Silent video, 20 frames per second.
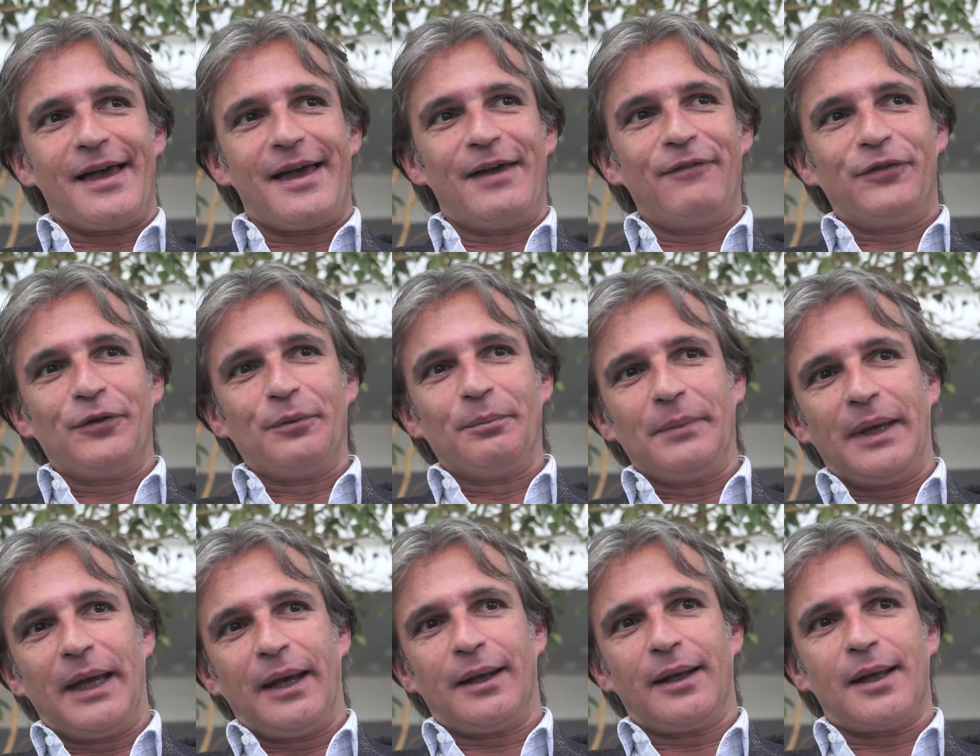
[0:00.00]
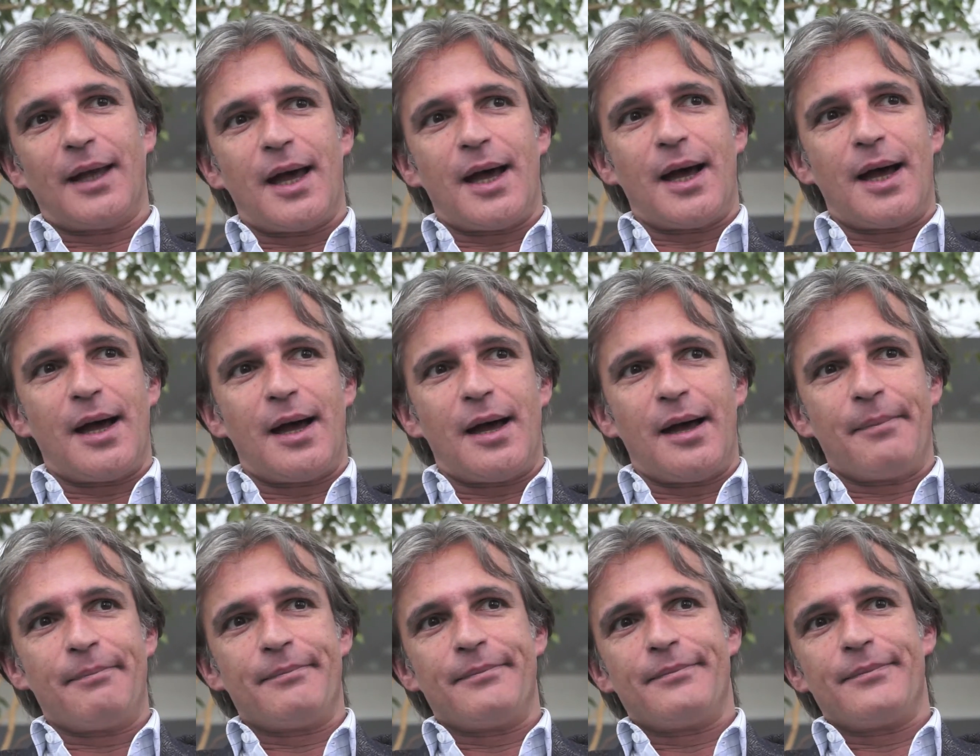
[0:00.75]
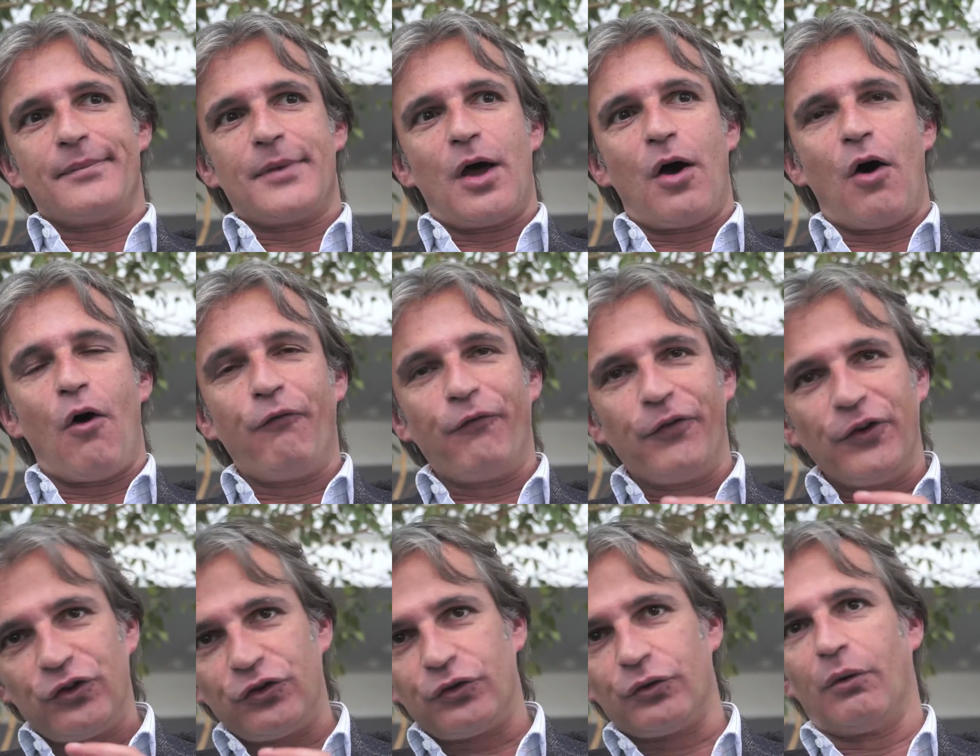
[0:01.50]
If you mean
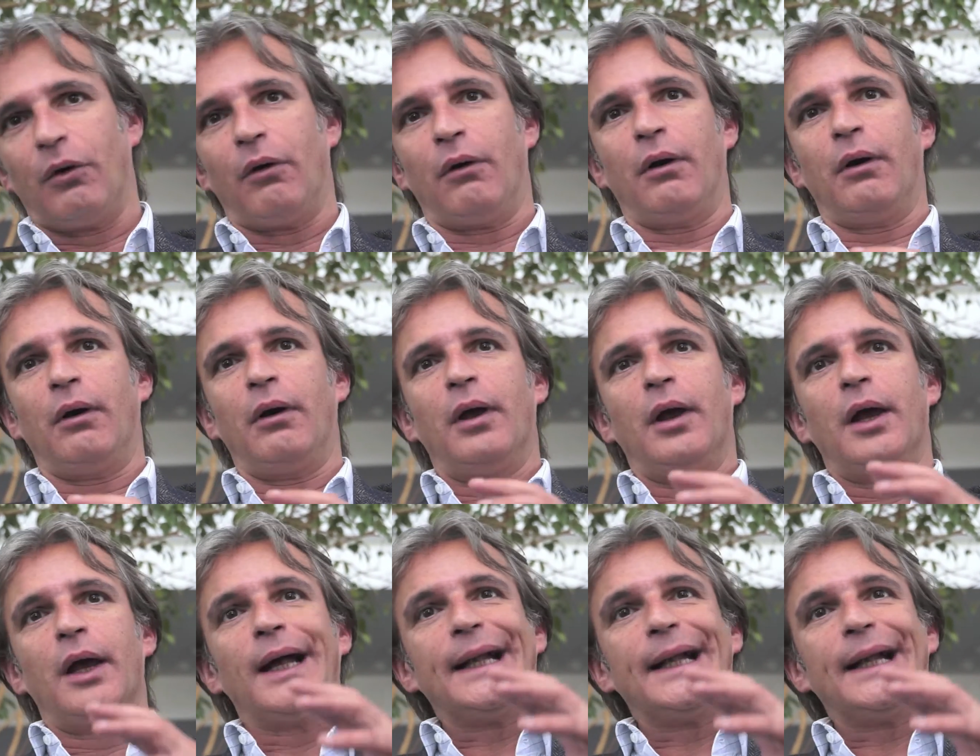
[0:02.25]
official,